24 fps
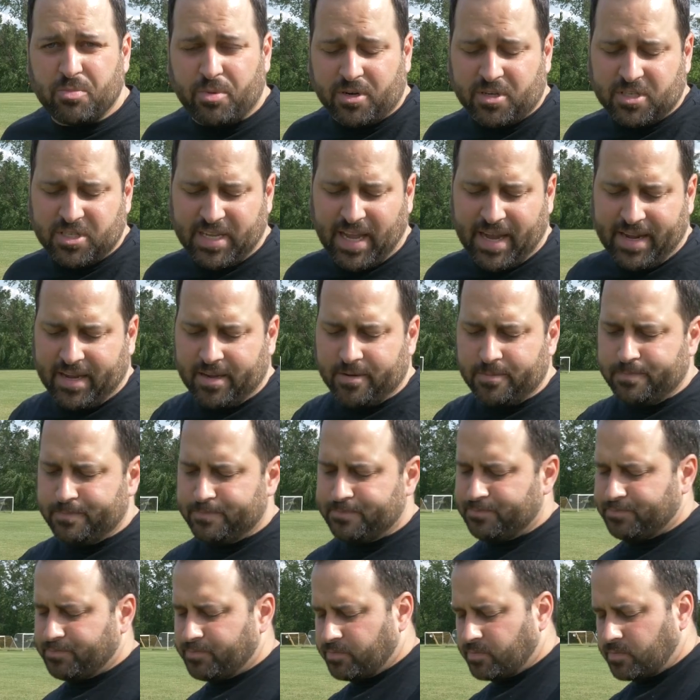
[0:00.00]
per second.
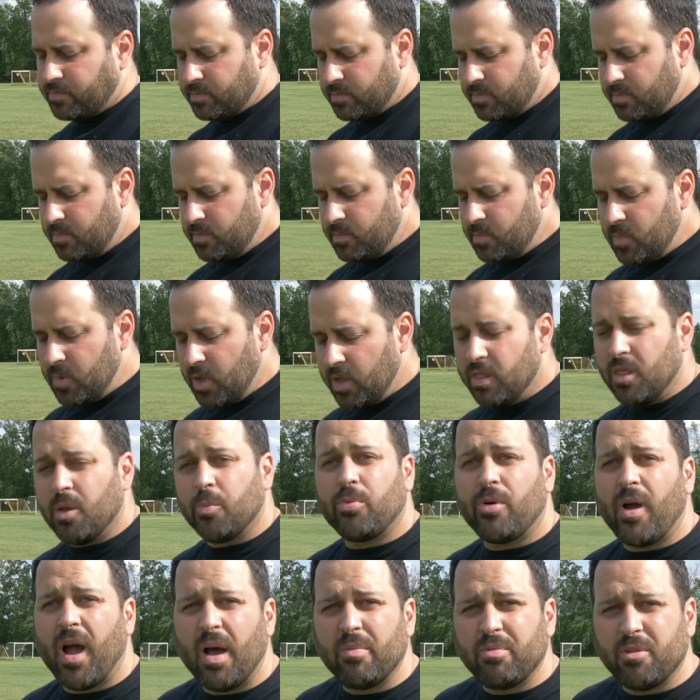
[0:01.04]
The
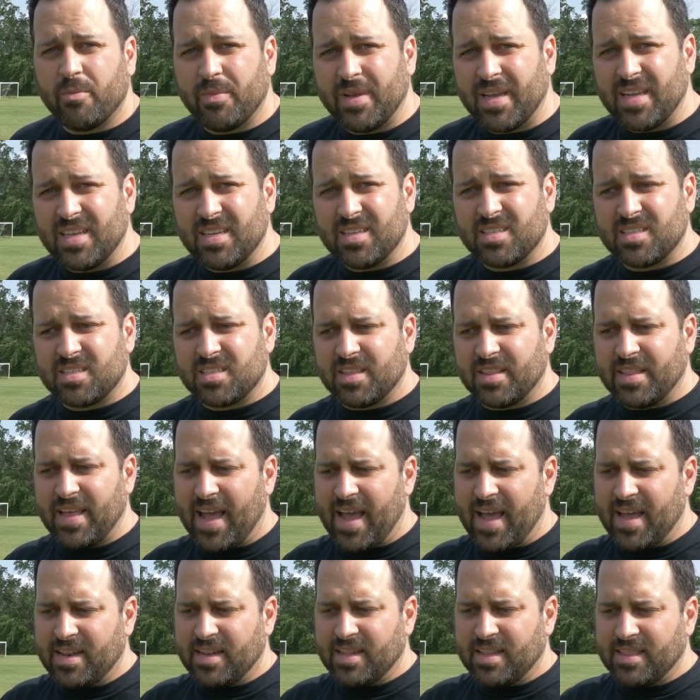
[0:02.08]
problem is
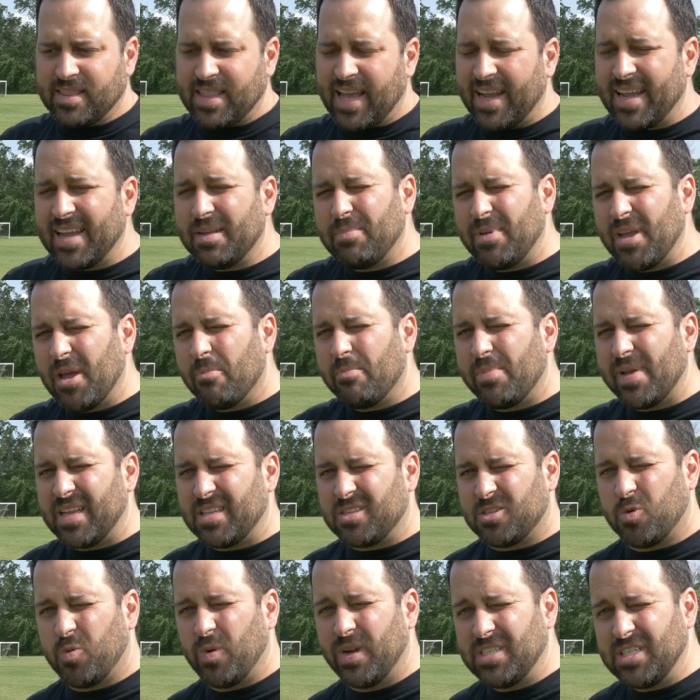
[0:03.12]
that that can be a
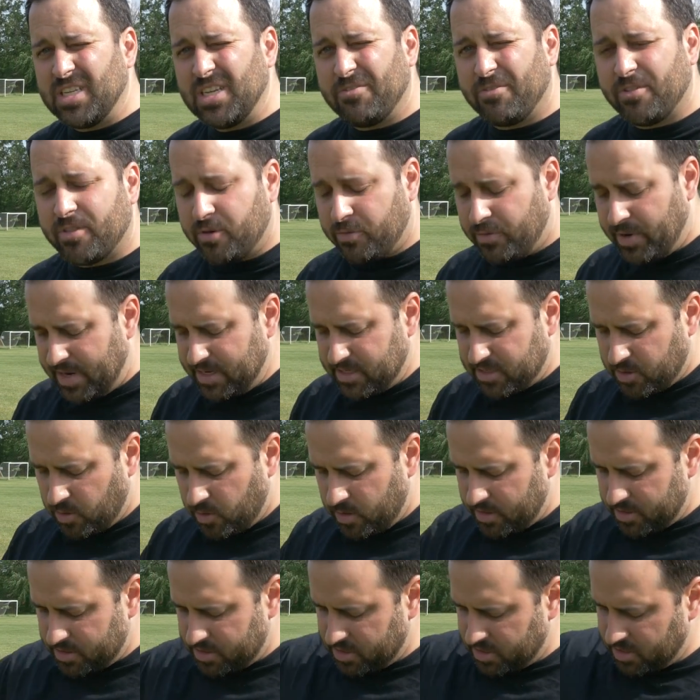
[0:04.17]
bit twitchy for the race
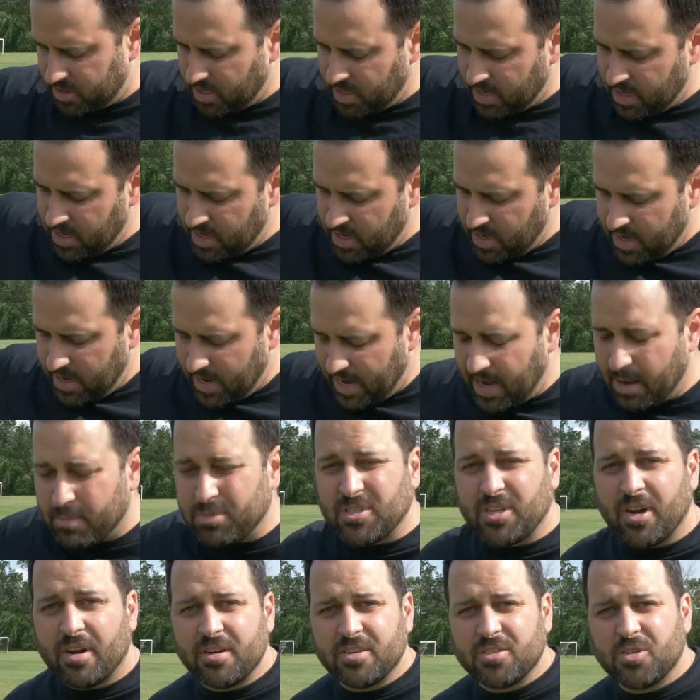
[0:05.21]
course, and I'm
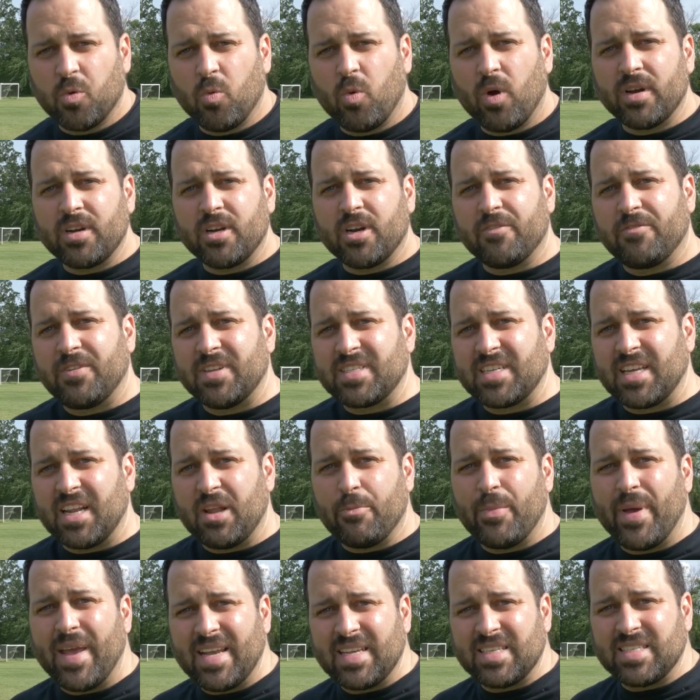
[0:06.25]
starting to wonder if it's gonna
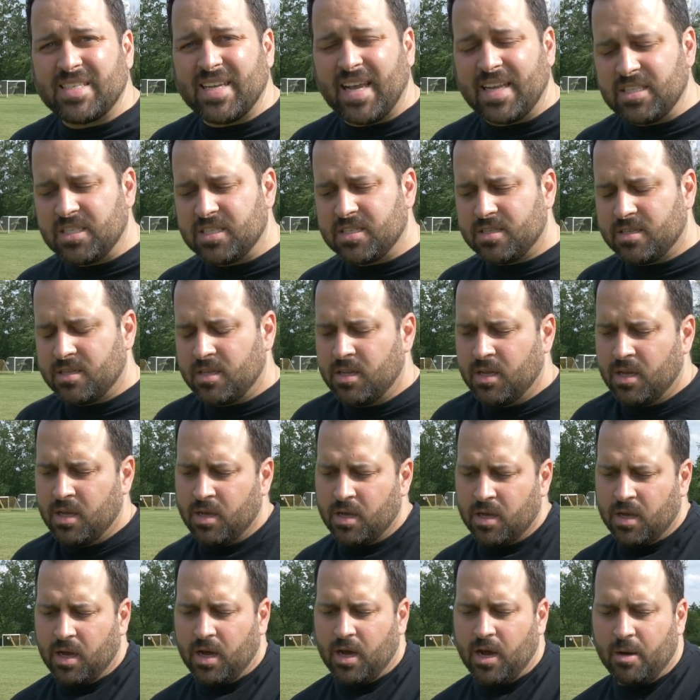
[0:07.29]
make sense
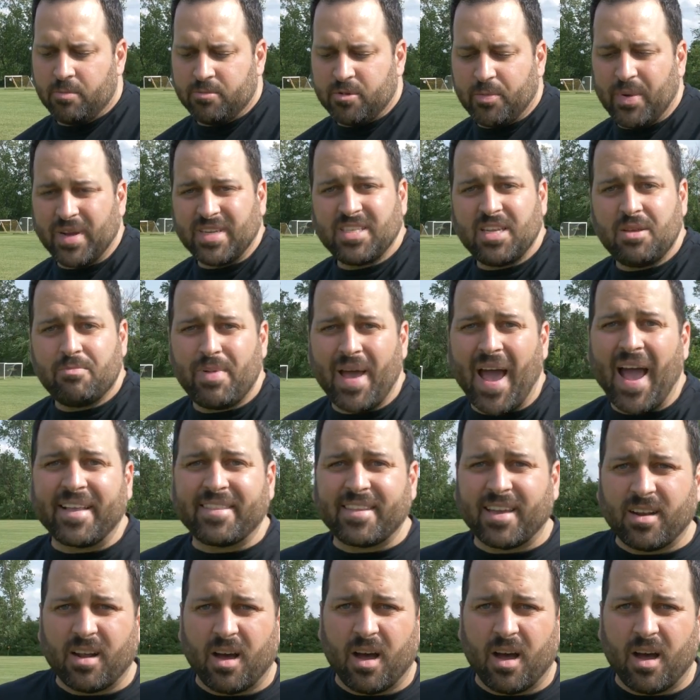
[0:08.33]
um, to basically back that